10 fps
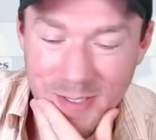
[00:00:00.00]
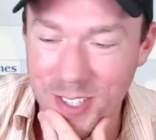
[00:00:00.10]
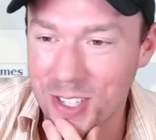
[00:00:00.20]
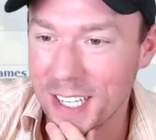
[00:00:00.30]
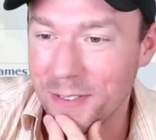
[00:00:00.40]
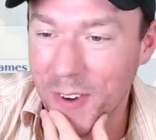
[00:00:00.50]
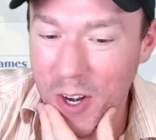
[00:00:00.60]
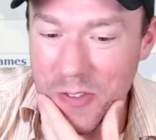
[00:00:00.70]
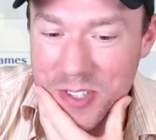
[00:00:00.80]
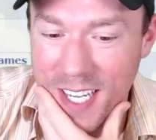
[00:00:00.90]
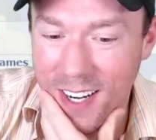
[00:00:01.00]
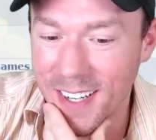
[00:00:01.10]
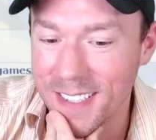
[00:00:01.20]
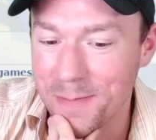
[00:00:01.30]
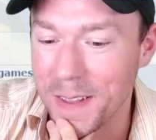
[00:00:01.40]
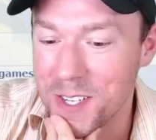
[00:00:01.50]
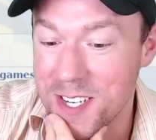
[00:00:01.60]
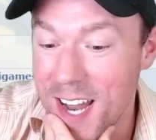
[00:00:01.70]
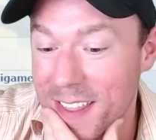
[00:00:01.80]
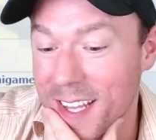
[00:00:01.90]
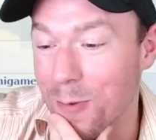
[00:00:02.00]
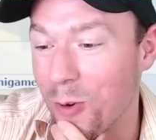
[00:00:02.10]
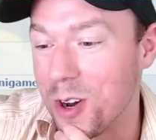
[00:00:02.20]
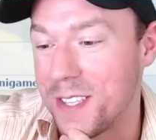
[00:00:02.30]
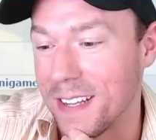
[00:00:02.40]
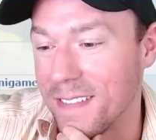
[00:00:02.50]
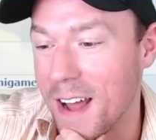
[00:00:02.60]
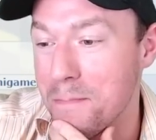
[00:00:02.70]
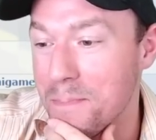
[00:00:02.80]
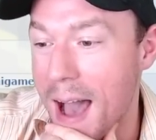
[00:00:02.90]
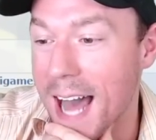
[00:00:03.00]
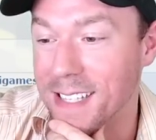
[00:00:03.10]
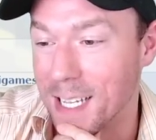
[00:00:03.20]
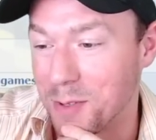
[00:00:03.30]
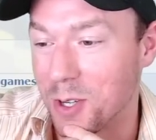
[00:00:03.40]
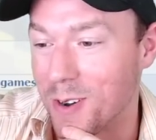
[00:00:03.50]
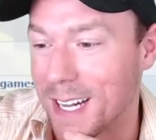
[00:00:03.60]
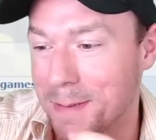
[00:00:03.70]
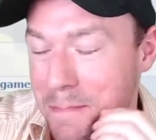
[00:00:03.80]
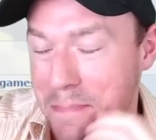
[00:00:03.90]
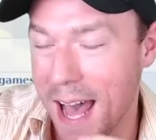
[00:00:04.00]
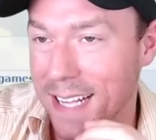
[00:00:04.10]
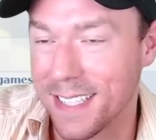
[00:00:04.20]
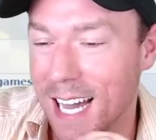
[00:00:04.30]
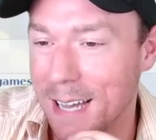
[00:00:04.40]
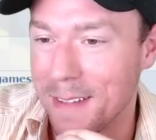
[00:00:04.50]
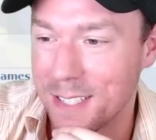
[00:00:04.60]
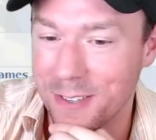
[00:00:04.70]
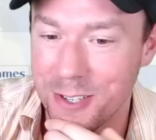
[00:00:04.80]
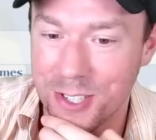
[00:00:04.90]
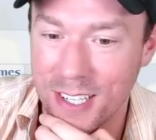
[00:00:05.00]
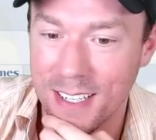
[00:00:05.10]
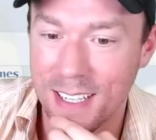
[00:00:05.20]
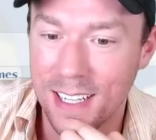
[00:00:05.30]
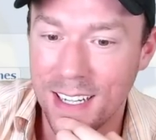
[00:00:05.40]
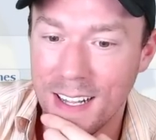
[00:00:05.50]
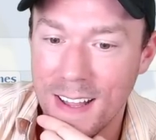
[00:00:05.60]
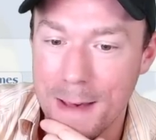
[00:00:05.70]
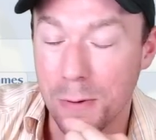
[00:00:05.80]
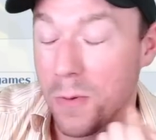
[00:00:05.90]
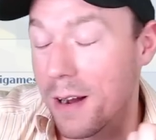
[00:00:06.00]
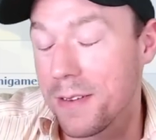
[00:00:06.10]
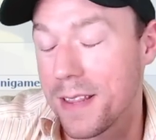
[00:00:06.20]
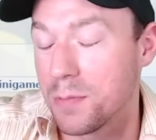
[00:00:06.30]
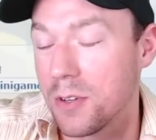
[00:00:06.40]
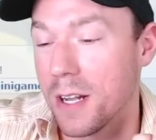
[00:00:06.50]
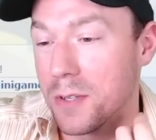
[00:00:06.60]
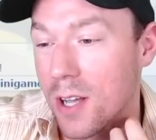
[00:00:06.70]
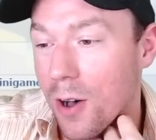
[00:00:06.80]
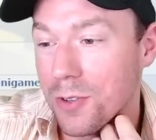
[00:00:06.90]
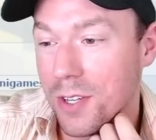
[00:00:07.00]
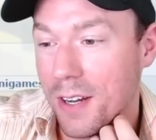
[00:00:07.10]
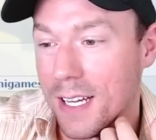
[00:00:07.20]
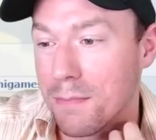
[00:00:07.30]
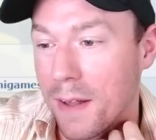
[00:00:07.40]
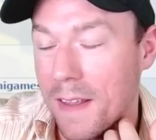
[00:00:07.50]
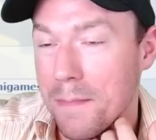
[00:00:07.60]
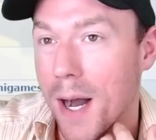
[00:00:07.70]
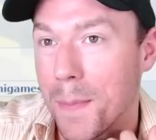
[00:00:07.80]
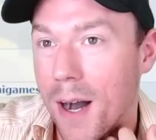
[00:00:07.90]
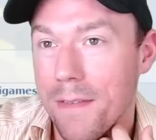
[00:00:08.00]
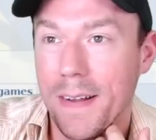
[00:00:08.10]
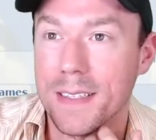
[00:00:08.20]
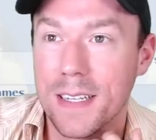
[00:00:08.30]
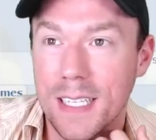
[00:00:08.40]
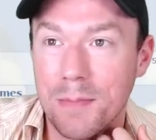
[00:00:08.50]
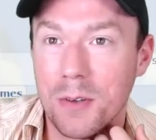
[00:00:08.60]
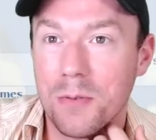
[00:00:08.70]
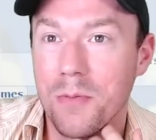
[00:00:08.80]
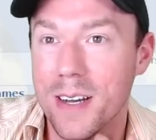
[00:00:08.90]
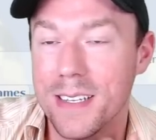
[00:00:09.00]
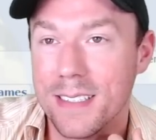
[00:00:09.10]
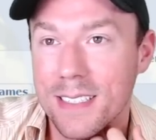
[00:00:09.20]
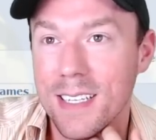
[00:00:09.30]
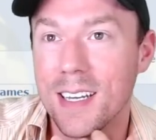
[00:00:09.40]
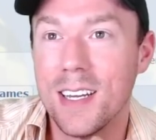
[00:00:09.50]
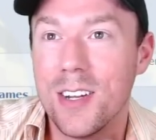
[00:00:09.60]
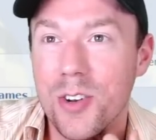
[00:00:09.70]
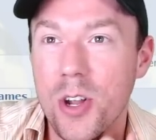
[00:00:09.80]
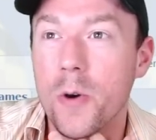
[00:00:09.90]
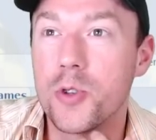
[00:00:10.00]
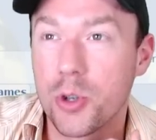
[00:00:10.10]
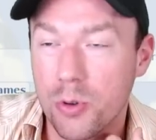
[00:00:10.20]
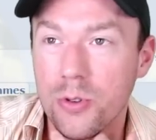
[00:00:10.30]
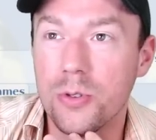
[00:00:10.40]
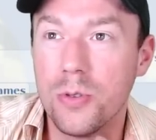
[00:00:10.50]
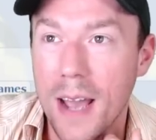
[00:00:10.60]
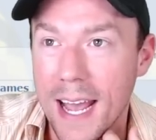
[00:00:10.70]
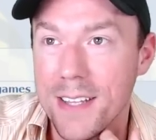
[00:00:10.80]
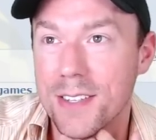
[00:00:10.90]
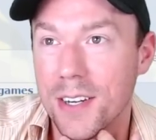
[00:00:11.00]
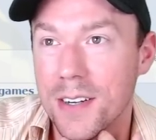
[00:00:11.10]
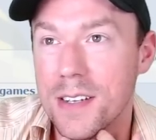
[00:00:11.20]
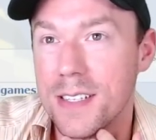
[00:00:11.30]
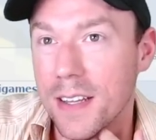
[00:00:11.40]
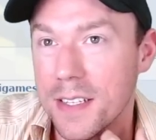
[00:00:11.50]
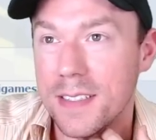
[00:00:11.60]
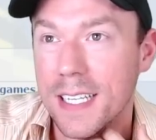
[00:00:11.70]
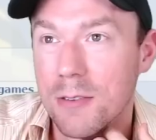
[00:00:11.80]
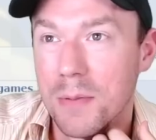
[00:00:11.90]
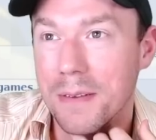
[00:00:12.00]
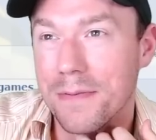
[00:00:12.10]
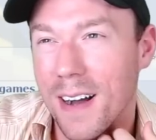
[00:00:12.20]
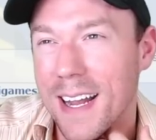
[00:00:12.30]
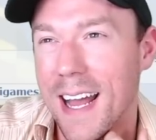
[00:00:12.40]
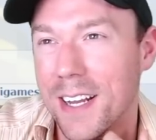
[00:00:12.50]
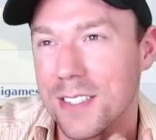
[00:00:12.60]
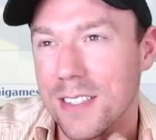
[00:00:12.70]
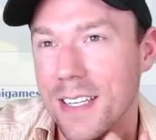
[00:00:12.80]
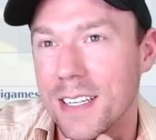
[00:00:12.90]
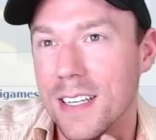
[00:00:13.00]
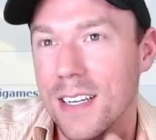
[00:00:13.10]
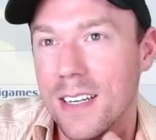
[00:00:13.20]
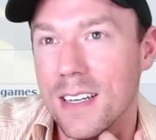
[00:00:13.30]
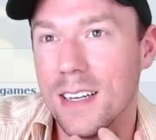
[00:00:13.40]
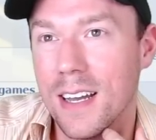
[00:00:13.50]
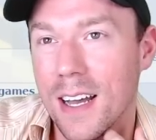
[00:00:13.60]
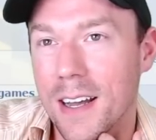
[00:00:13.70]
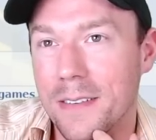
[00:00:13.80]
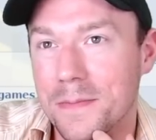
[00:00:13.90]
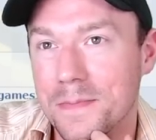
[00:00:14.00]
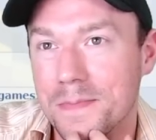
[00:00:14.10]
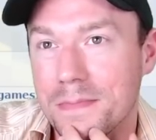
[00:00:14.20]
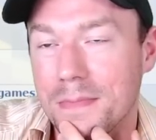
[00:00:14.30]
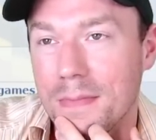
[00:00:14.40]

we're, we're striking fear to one's hearts, but there's nothing worse than a bad substitute going up at a bad time, that's for sure. And Bewear with that substitute up was also going to completely pop off against that team. There was no true answer. Celesteela would have been fine, actually. Um,